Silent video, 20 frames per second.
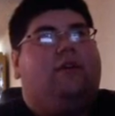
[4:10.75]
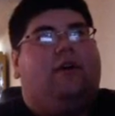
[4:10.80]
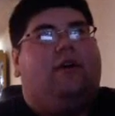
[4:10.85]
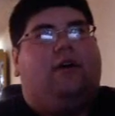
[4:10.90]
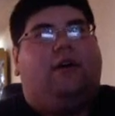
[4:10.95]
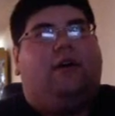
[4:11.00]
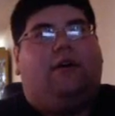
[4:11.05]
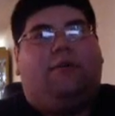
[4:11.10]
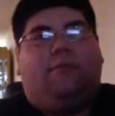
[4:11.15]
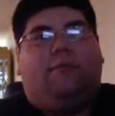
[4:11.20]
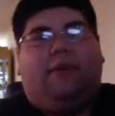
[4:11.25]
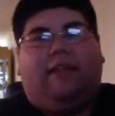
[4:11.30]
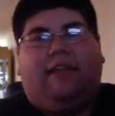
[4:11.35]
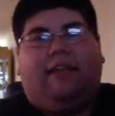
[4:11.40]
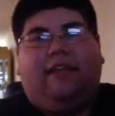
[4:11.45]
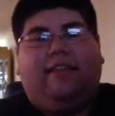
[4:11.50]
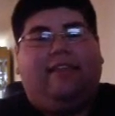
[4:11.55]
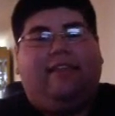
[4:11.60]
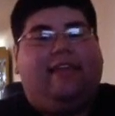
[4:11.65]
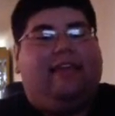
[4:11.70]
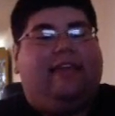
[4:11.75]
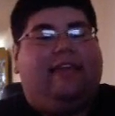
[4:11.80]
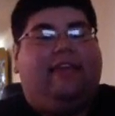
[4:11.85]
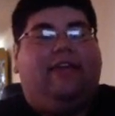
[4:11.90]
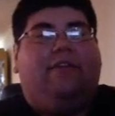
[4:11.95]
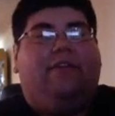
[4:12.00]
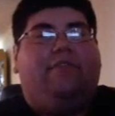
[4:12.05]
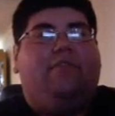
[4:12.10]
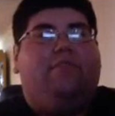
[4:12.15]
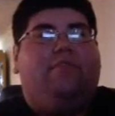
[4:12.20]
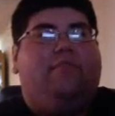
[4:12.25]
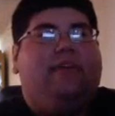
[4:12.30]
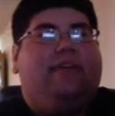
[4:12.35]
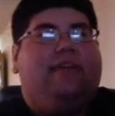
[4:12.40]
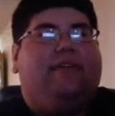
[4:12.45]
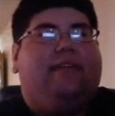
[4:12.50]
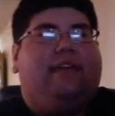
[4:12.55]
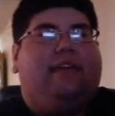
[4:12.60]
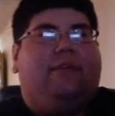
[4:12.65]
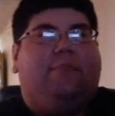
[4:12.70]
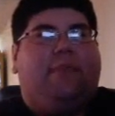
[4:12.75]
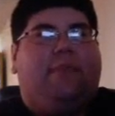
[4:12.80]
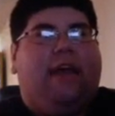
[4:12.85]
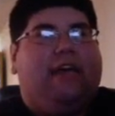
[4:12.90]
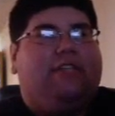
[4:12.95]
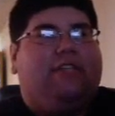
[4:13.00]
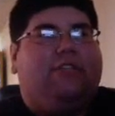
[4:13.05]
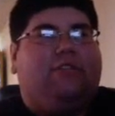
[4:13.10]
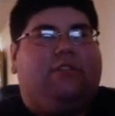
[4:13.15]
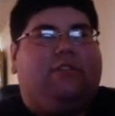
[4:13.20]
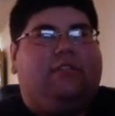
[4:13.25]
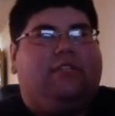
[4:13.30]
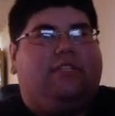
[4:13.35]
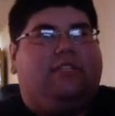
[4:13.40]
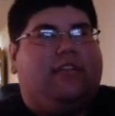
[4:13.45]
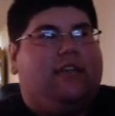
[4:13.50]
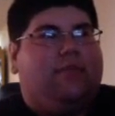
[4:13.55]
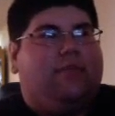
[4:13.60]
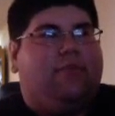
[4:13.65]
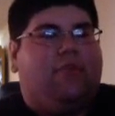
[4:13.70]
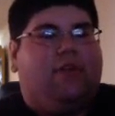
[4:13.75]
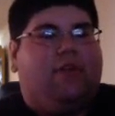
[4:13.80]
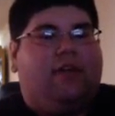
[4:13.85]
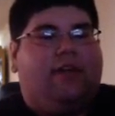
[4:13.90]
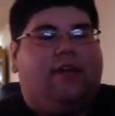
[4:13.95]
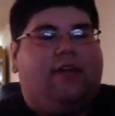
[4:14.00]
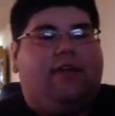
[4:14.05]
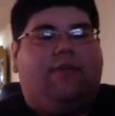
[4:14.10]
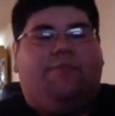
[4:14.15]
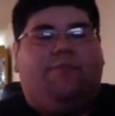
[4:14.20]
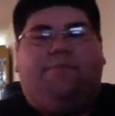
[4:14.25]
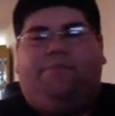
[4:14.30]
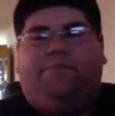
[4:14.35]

I like the idea of him being a masterless samurai.